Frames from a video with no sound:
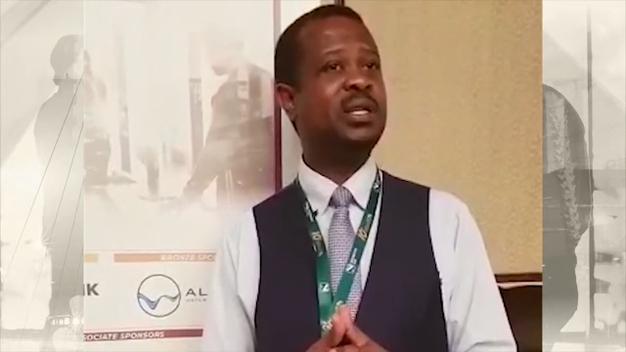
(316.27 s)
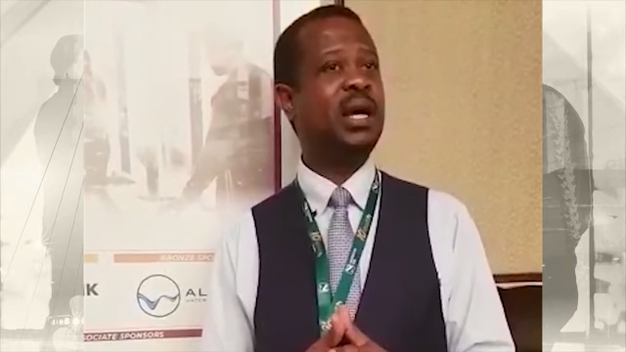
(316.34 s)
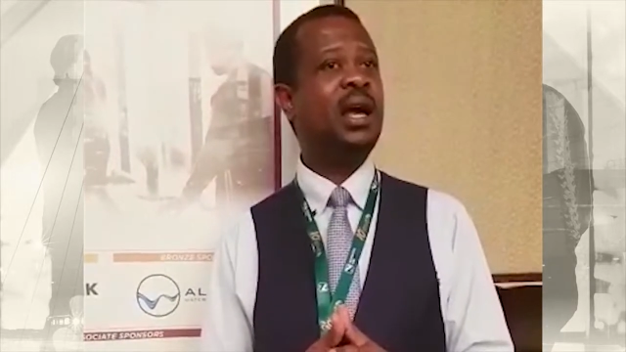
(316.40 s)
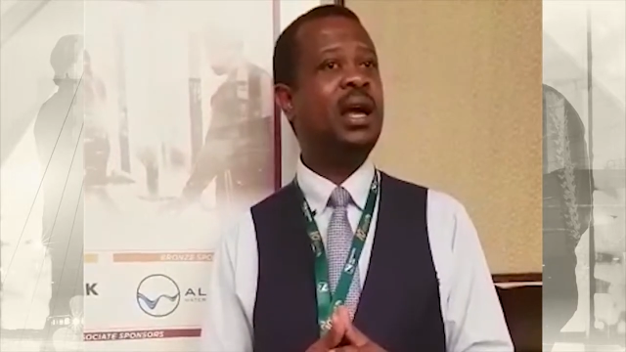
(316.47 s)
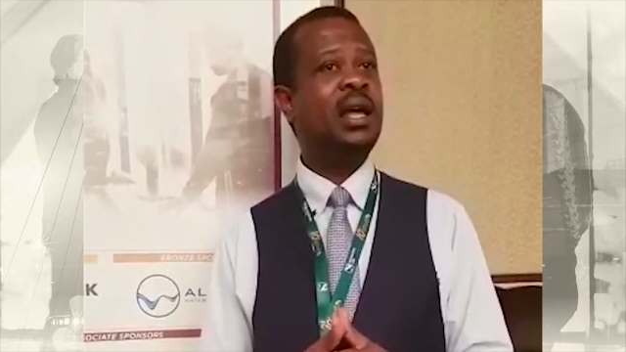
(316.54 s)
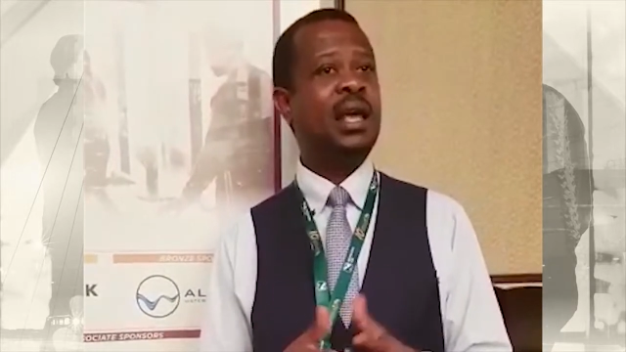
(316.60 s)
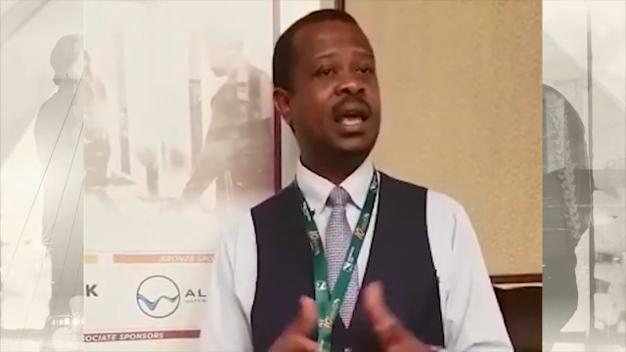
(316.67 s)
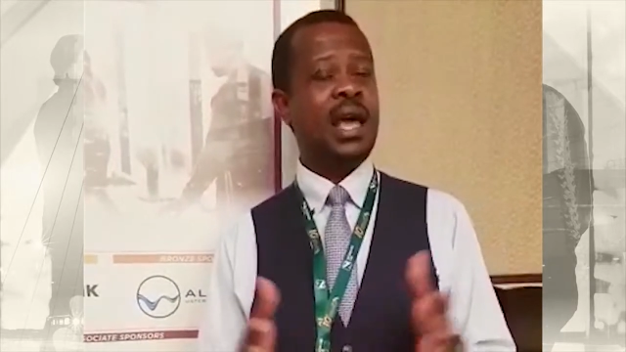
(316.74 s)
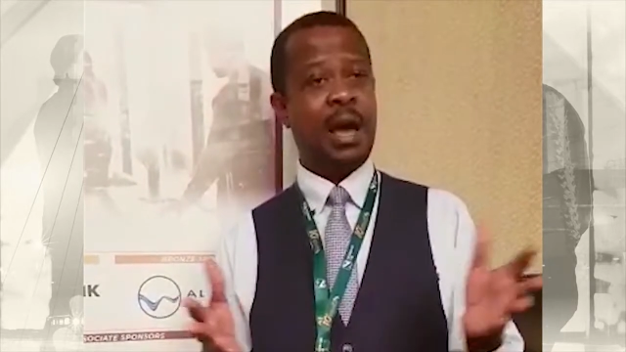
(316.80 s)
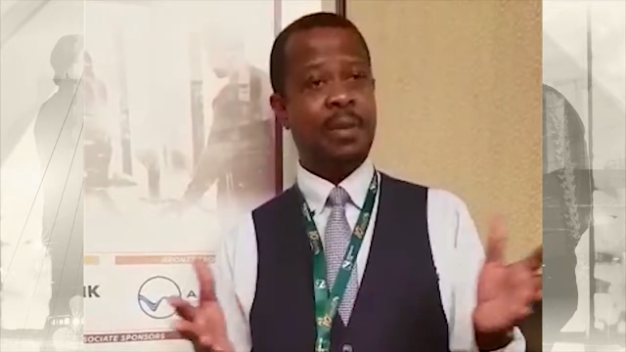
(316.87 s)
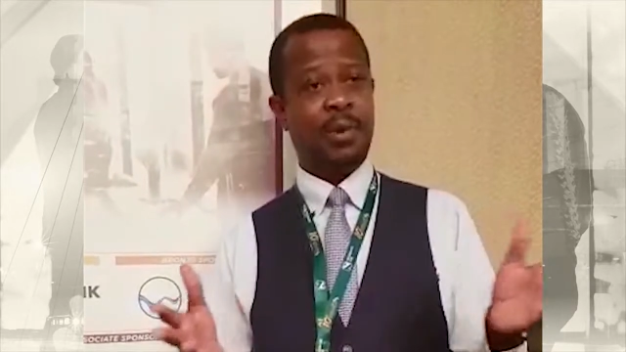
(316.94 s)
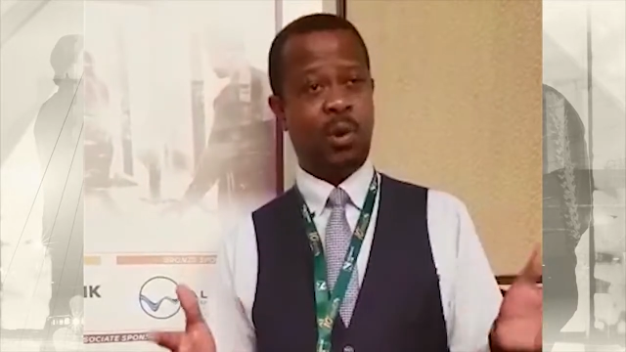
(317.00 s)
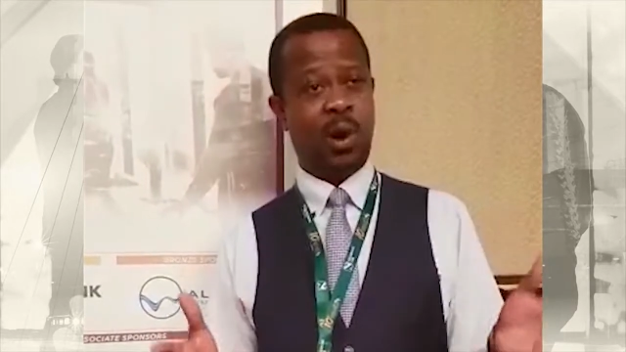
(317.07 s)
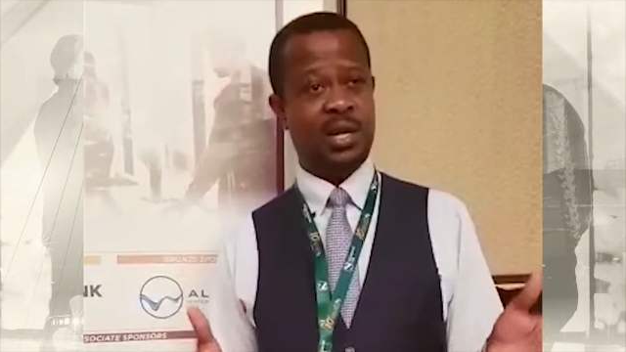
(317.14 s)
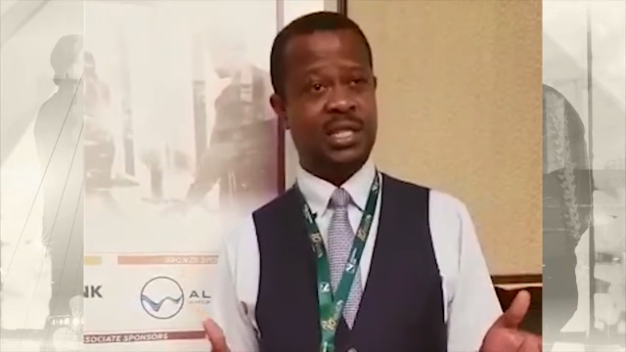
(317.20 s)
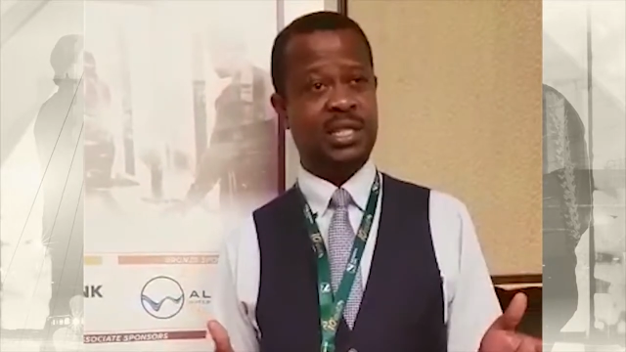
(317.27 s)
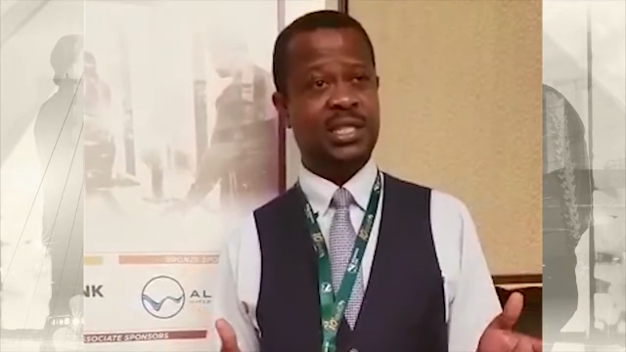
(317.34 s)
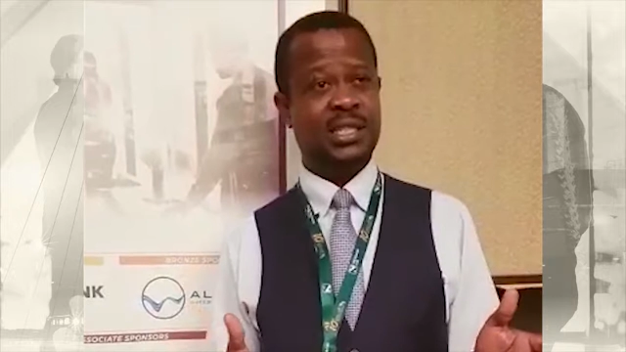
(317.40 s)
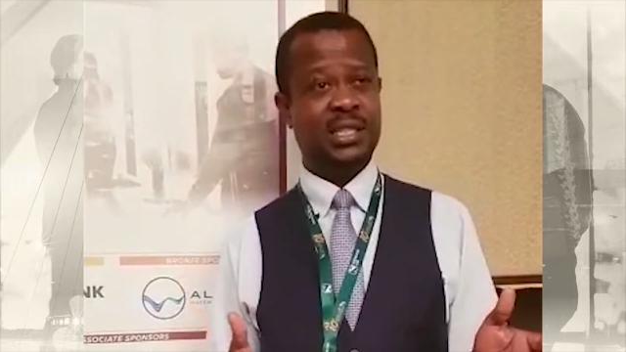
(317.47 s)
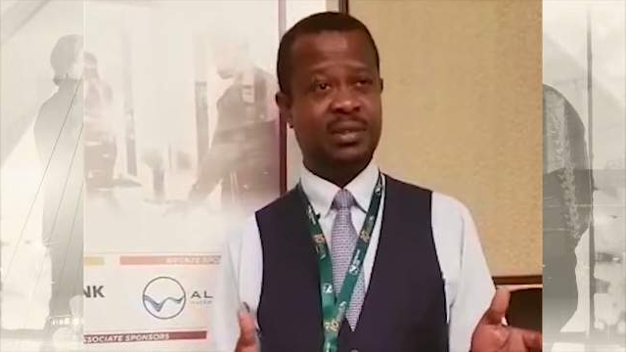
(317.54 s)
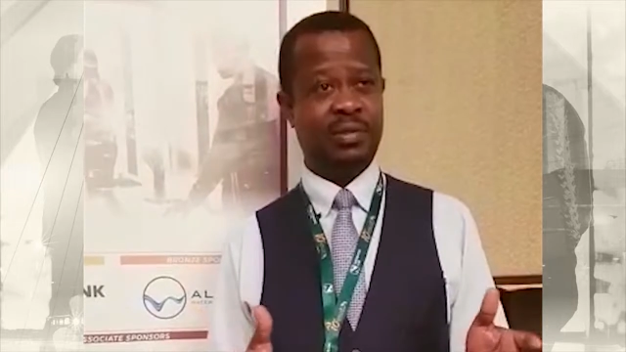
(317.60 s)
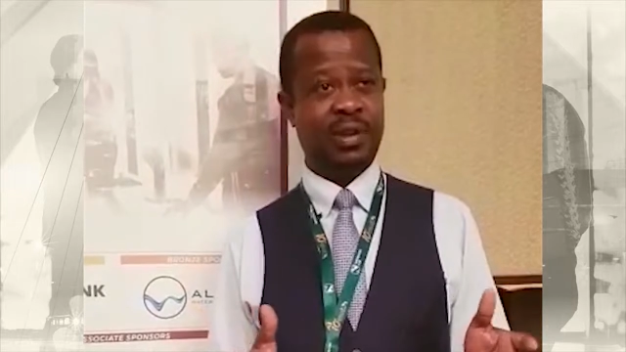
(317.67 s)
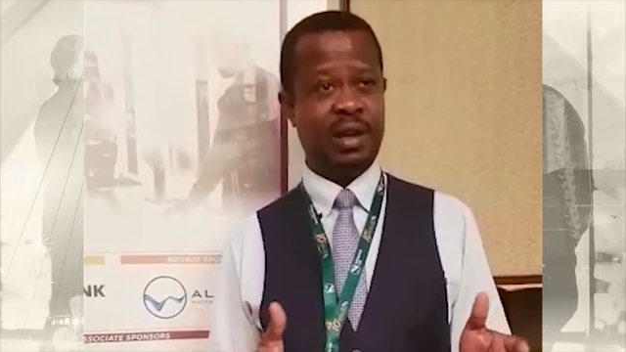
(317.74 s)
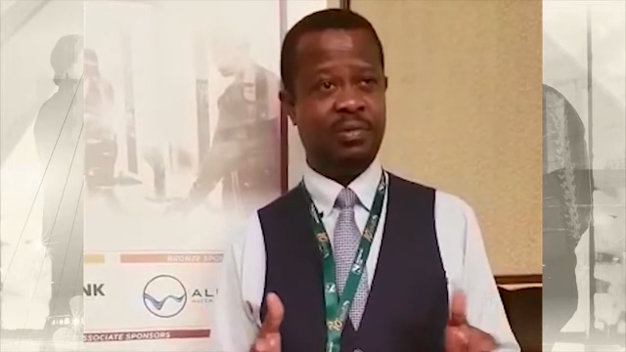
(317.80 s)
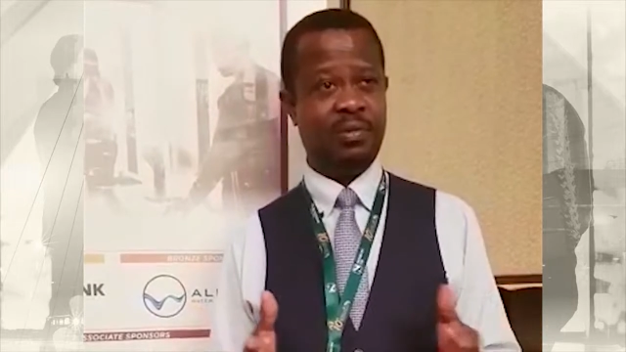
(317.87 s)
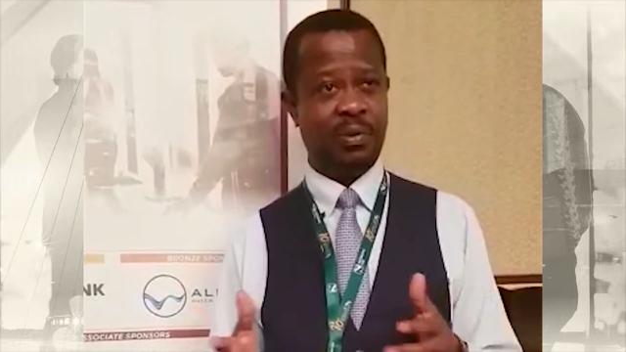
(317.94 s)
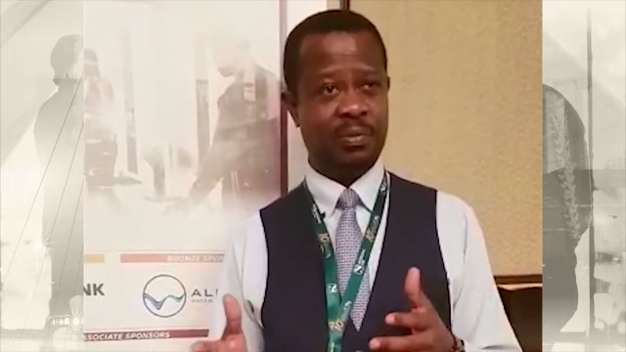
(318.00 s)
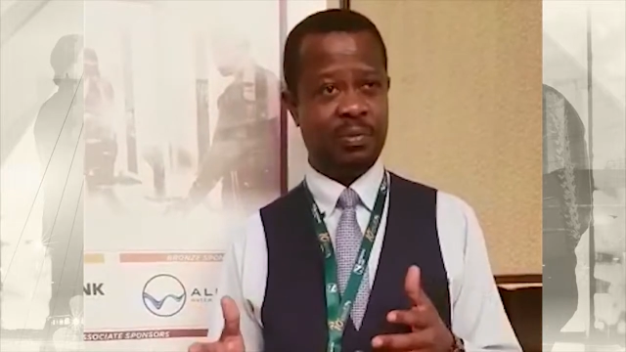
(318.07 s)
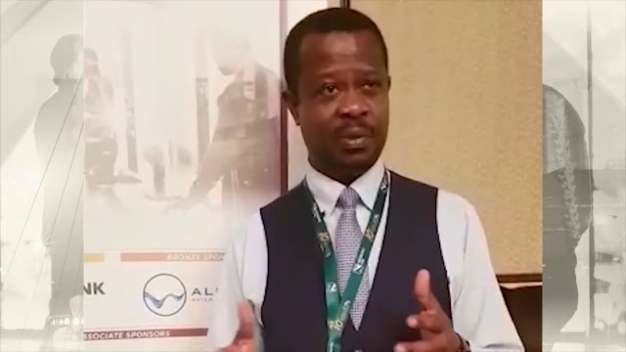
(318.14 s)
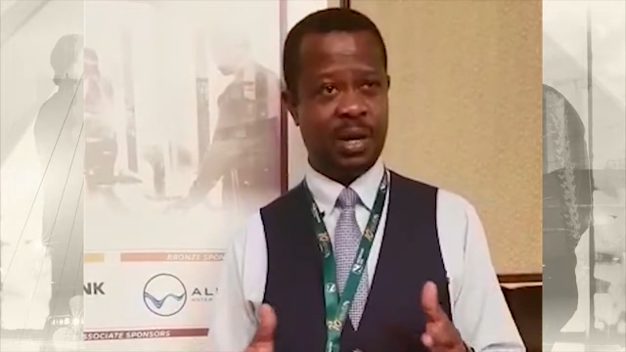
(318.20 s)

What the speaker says: I'm a quantity surveyor from